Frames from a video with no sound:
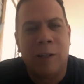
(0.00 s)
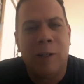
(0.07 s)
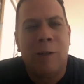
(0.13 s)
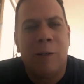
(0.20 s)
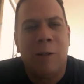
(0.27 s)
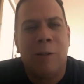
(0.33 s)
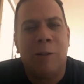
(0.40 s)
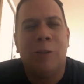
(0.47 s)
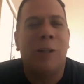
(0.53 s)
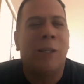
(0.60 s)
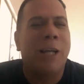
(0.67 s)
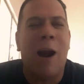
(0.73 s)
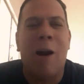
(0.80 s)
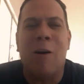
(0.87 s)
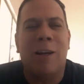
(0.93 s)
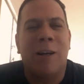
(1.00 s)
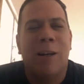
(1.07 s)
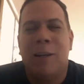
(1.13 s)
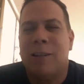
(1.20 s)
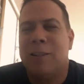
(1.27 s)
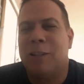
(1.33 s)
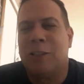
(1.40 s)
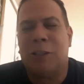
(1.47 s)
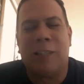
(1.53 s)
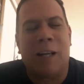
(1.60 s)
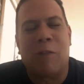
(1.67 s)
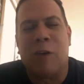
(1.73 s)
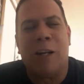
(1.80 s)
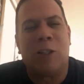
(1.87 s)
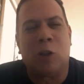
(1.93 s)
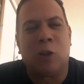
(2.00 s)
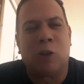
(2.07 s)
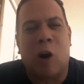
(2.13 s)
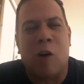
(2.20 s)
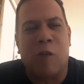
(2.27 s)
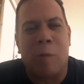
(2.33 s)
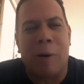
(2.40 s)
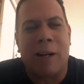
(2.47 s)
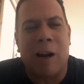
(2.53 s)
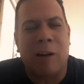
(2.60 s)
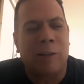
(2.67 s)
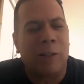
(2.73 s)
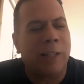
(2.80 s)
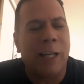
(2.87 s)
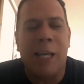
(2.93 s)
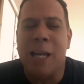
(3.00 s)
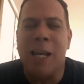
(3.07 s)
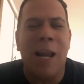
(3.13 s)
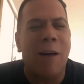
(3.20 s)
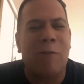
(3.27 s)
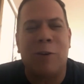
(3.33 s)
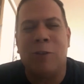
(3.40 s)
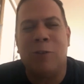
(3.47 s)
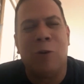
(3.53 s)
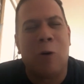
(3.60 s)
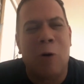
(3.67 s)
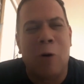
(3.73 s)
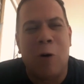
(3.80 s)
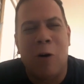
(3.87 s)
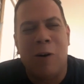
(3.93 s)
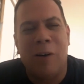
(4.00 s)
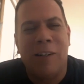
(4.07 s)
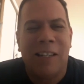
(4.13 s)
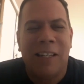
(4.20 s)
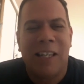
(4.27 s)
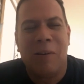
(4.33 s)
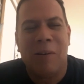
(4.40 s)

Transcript: and she's like feeling so sorry for my character. Like he never know. He